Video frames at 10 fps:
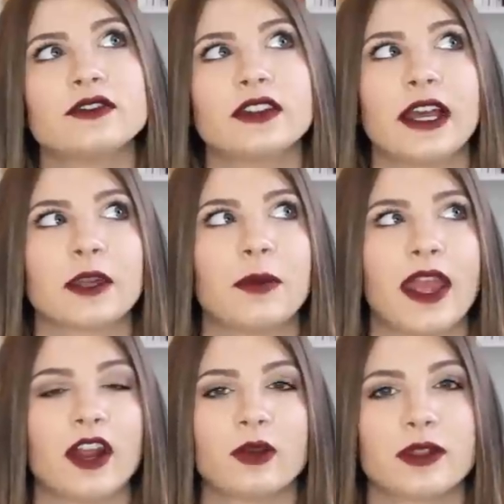of like
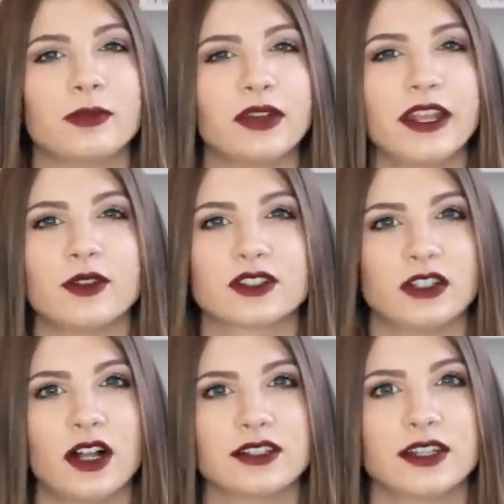paired with Plato's
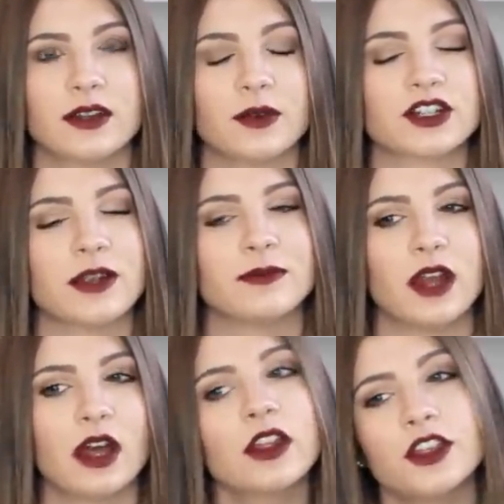Closet, which I'm
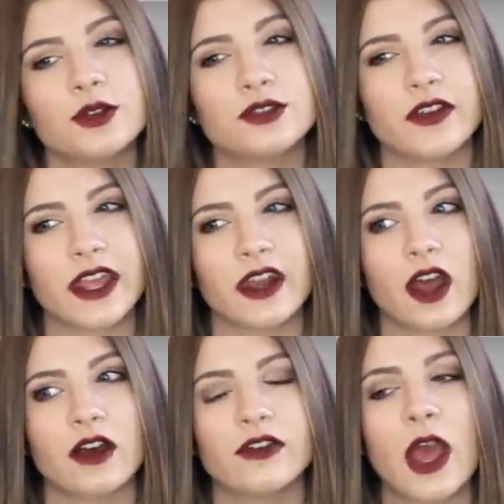not a huge fan
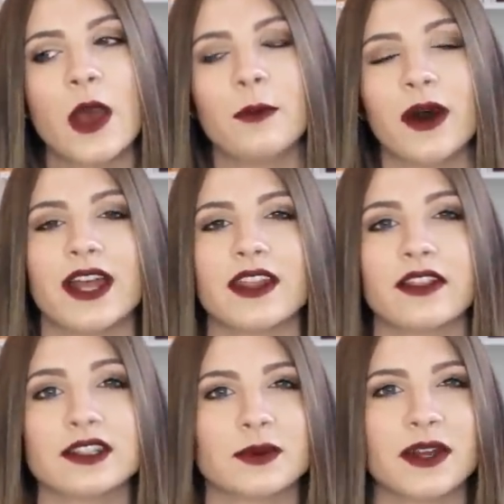of, but
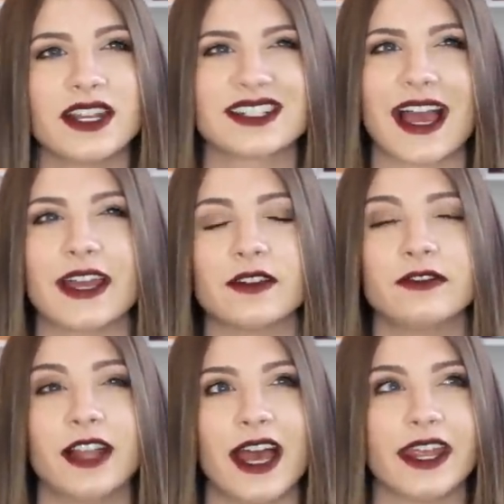this one is kind
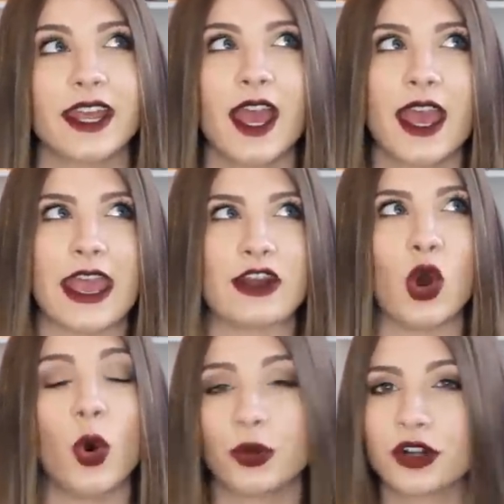of like an
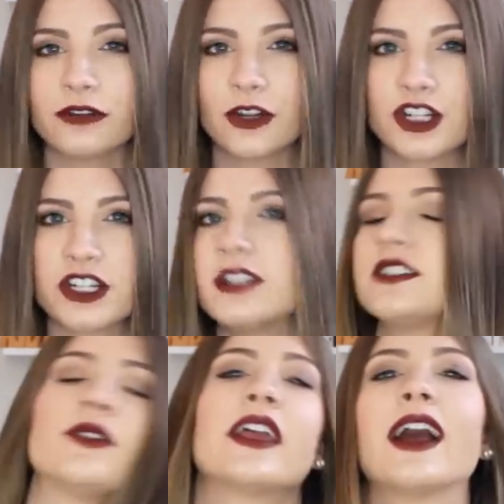older version,
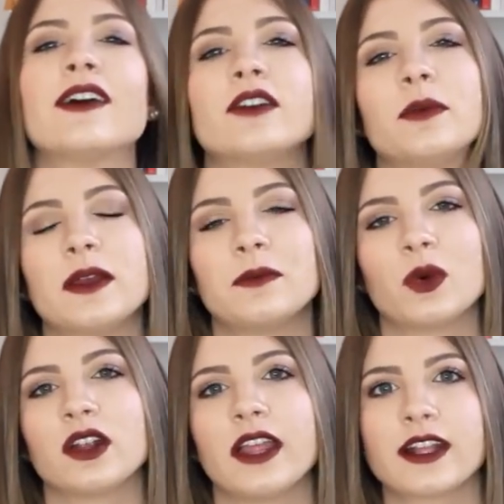so they have a bit
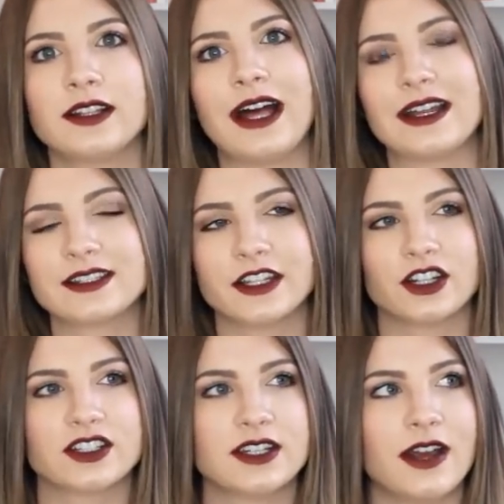more like
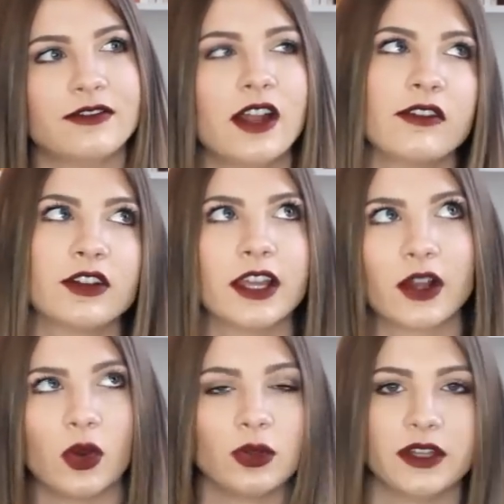classier stuff, not for
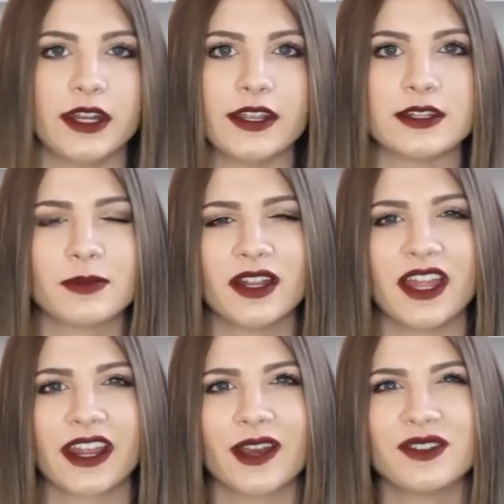like old ladies, but
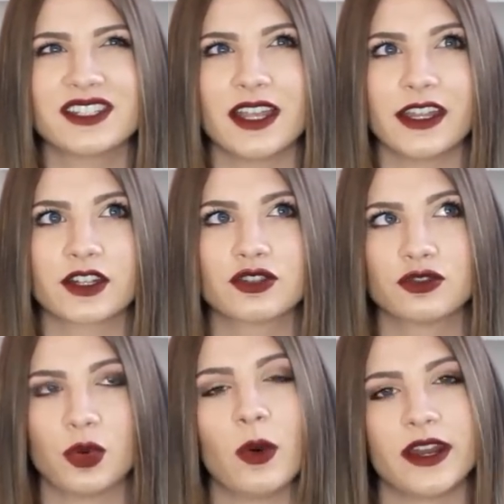like I would say like
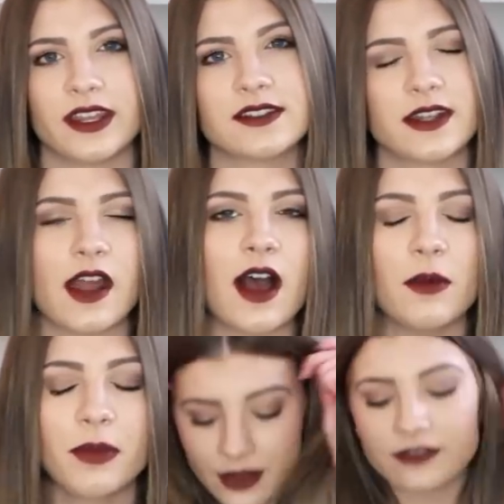twenties and
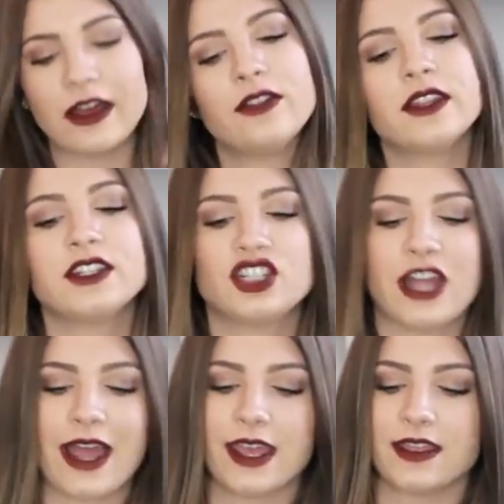up. So I found this
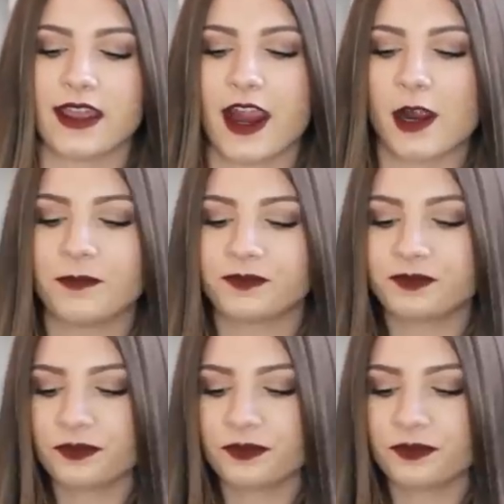jacket there.